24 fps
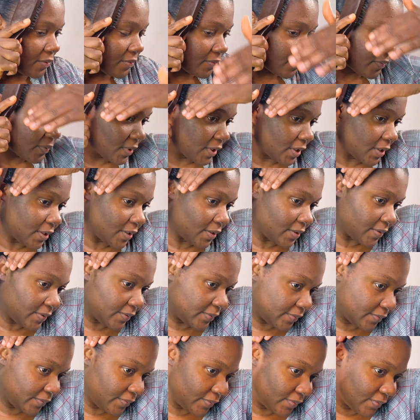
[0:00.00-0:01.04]
yo,
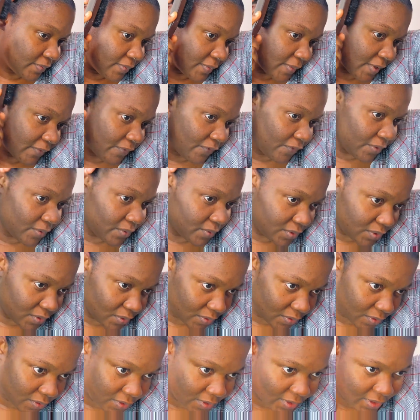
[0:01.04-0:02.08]
it feels
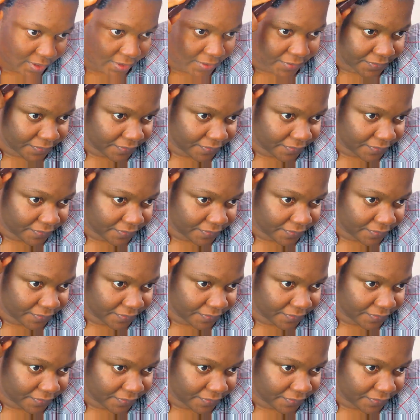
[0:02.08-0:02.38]
so good.